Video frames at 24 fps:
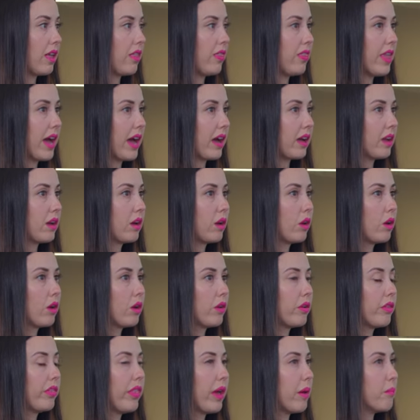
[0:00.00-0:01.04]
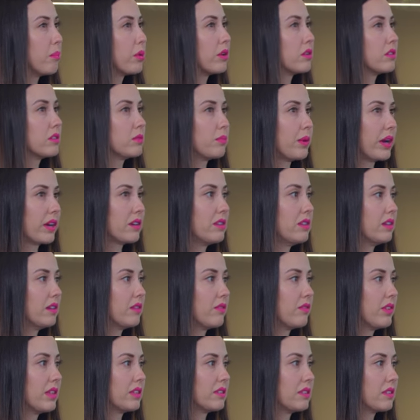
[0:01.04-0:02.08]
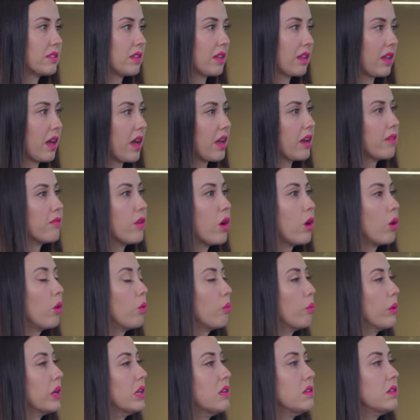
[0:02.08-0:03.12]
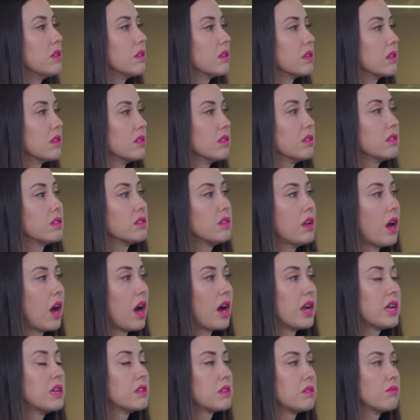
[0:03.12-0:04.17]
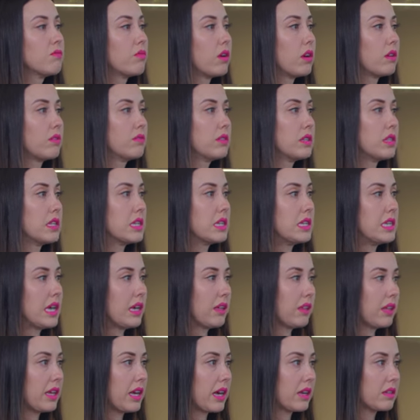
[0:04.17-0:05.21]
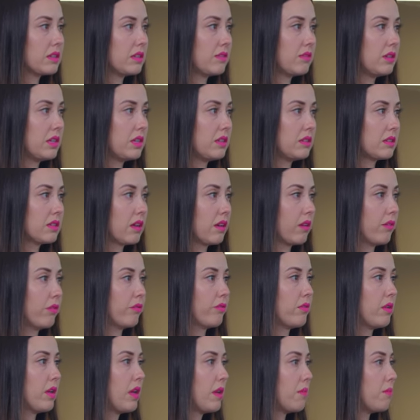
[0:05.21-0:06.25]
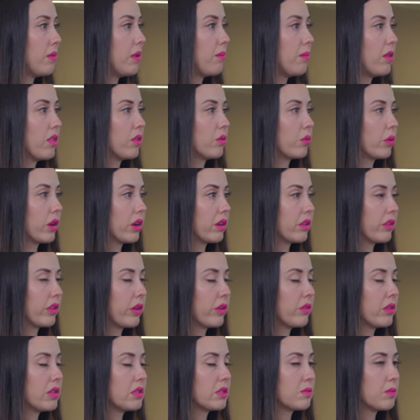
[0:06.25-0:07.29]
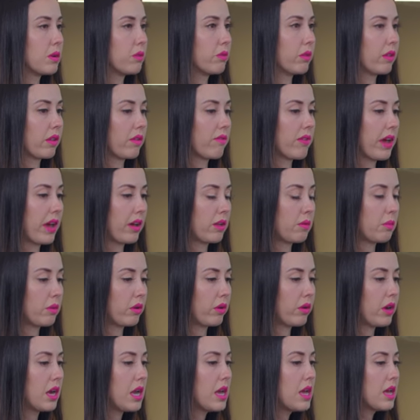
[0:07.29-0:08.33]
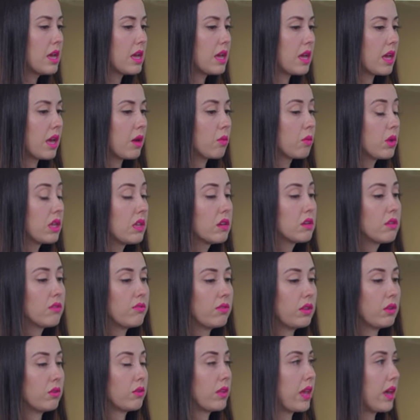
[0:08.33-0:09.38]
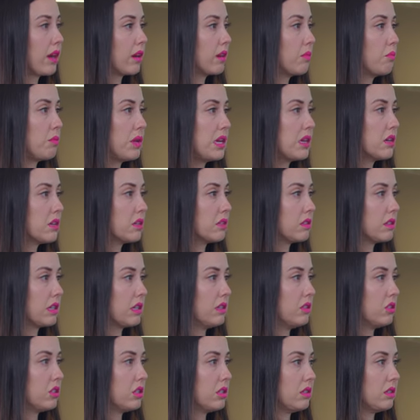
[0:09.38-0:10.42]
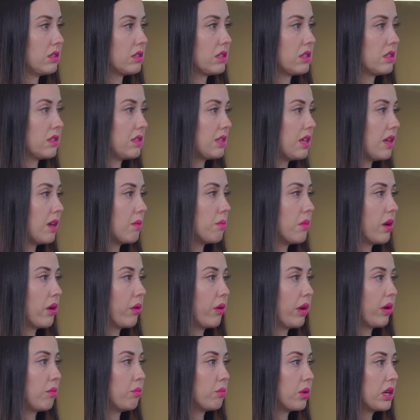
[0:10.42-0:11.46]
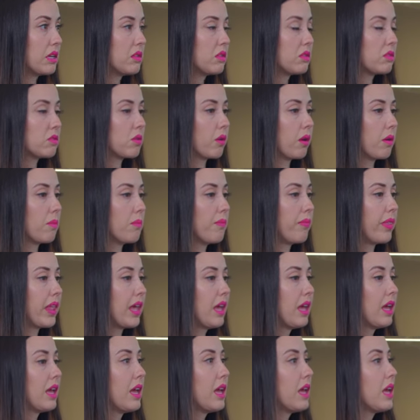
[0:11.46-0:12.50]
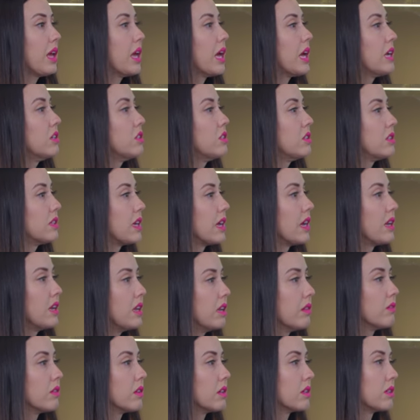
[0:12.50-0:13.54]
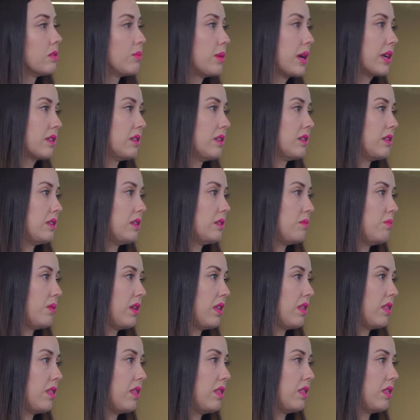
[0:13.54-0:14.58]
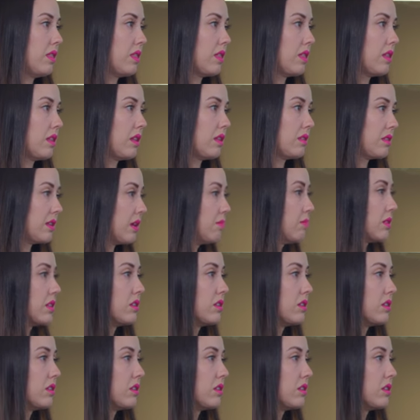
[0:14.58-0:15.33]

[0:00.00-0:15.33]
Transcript: and that that perspective that's kind of opened because it's mm-hmm. not as mm-hmm. involved in the daily activities of maybe the workload that's been really valuable. And we interviewed Karen Peterson. She's the CMO at Brainstorm. Oh, yeah. And she said, I never expected to be same